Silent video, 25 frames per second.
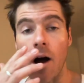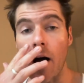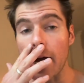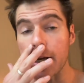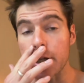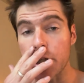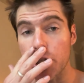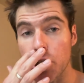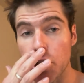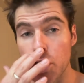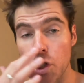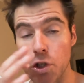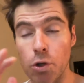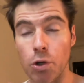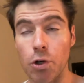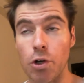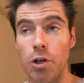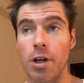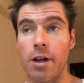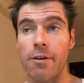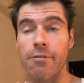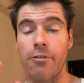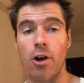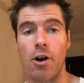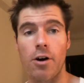I should
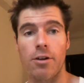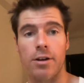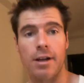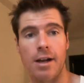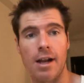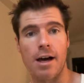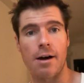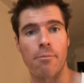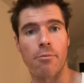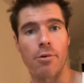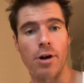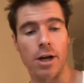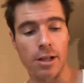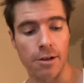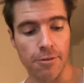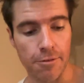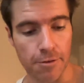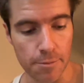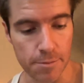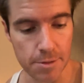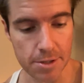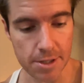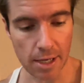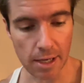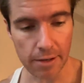have gotten an umbrella
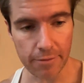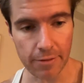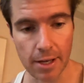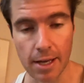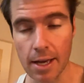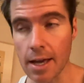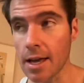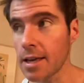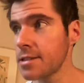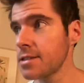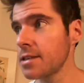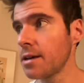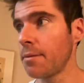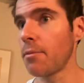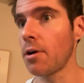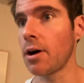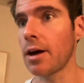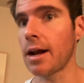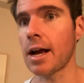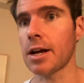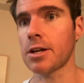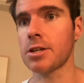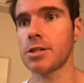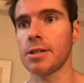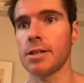from CVS. I might
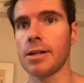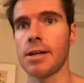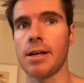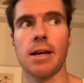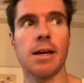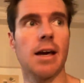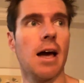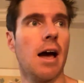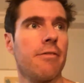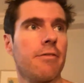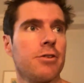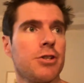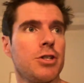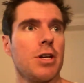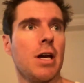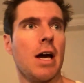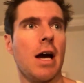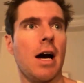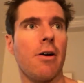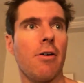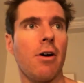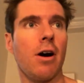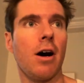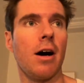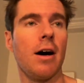actually have a
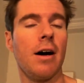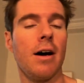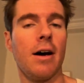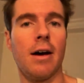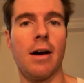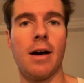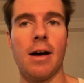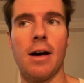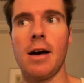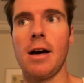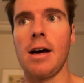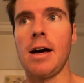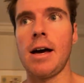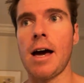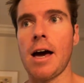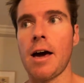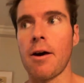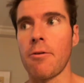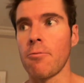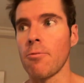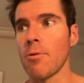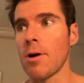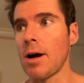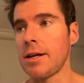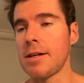shower
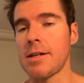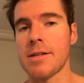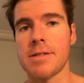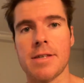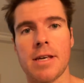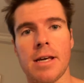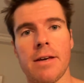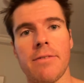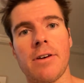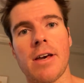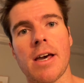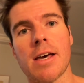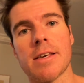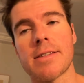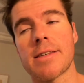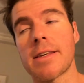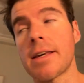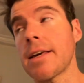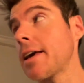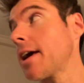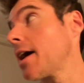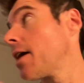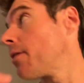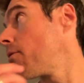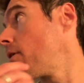and run to CVS
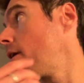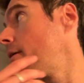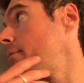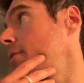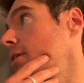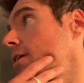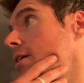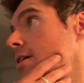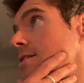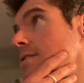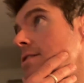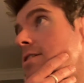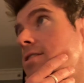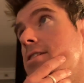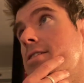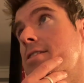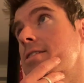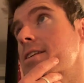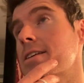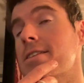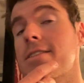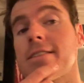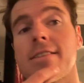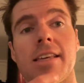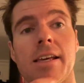and get one, because it just
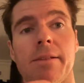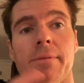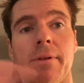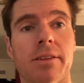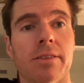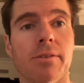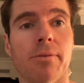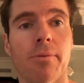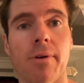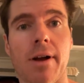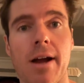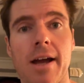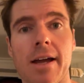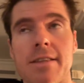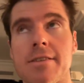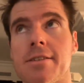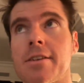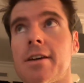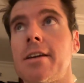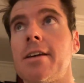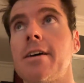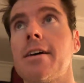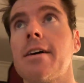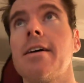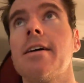doesn't seem like the rain's
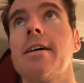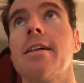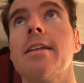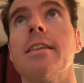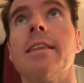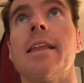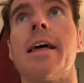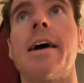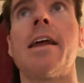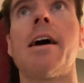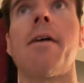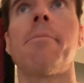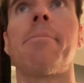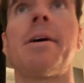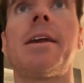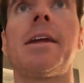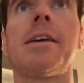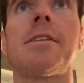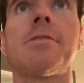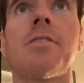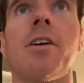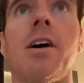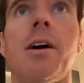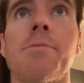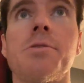gonna let up
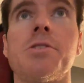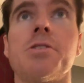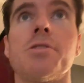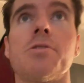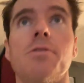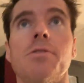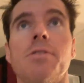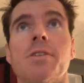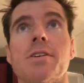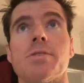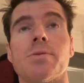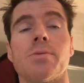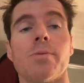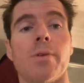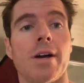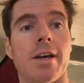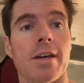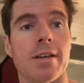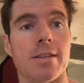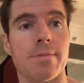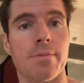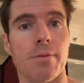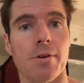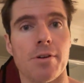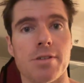anytime soon this week.
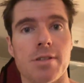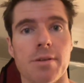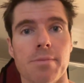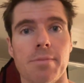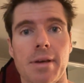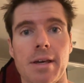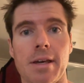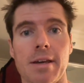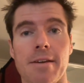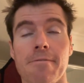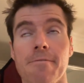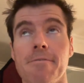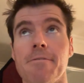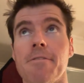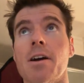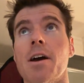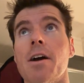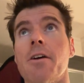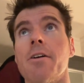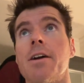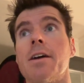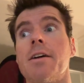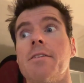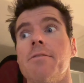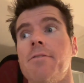It's supposed to be
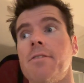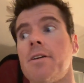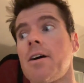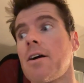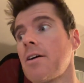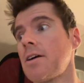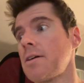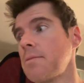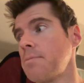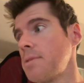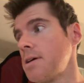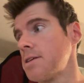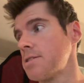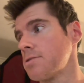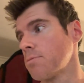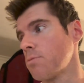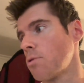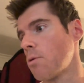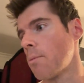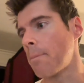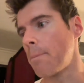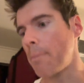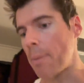very, very miserable.